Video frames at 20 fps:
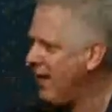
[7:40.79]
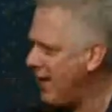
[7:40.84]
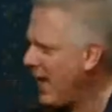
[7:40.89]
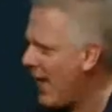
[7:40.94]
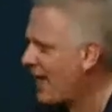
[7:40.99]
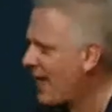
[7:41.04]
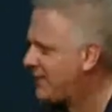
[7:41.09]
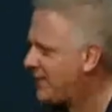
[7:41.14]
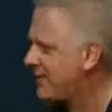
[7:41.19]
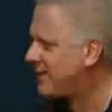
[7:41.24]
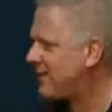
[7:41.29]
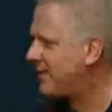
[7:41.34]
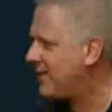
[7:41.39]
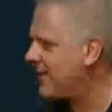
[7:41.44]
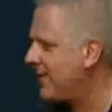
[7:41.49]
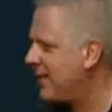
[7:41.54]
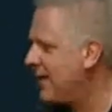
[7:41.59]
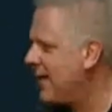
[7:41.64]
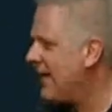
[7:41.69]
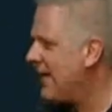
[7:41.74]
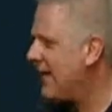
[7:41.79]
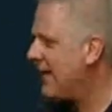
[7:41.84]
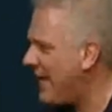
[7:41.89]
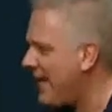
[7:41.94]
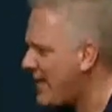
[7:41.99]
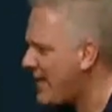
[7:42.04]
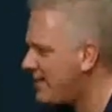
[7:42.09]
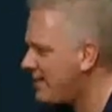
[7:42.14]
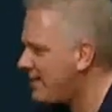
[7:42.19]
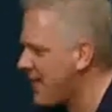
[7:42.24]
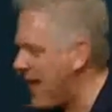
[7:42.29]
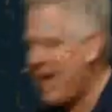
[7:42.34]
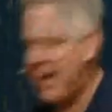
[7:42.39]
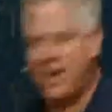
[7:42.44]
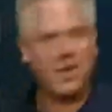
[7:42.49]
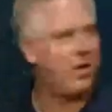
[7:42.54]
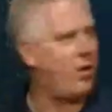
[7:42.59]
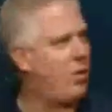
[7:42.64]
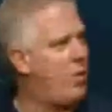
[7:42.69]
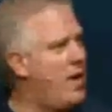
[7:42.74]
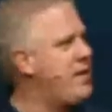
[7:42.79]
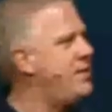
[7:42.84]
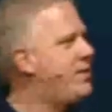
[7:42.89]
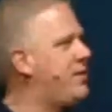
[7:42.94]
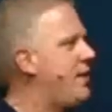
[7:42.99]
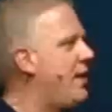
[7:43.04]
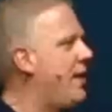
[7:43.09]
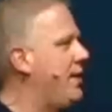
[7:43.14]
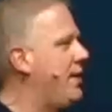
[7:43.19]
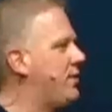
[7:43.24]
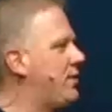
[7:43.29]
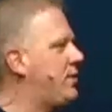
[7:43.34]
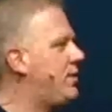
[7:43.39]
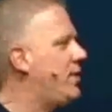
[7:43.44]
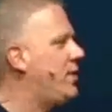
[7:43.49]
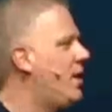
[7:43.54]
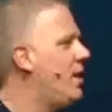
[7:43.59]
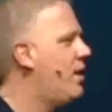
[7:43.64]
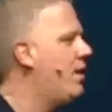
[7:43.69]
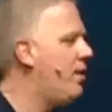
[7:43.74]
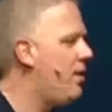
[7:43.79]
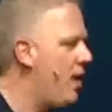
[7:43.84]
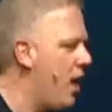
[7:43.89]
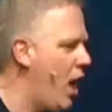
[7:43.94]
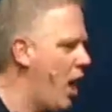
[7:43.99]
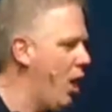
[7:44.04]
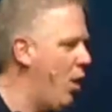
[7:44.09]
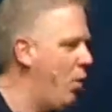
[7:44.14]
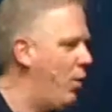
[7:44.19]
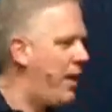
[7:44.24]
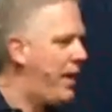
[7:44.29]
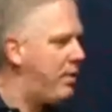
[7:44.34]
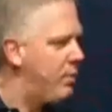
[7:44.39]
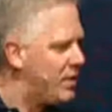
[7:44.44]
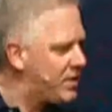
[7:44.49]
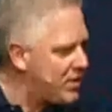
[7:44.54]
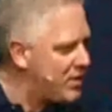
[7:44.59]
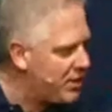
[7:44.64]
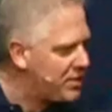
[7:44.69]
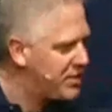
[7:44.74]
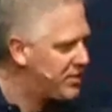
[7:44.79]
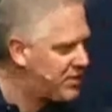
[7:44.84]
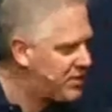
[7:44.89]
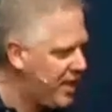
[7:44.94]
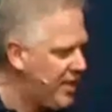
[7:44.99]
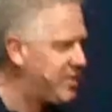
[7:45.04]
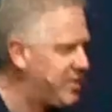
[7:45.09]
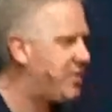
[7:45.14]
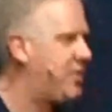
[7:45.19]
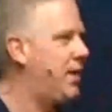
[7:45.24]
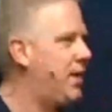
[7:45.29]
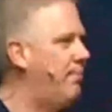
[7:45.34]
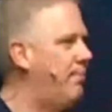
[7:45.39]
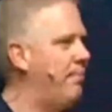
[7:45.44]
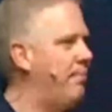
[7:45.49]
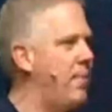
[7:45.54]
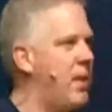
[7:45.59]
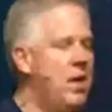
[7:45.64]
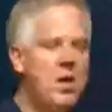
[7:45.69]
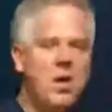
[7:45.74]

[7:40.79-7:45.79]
us. Is that a coincidence? No, it was our system.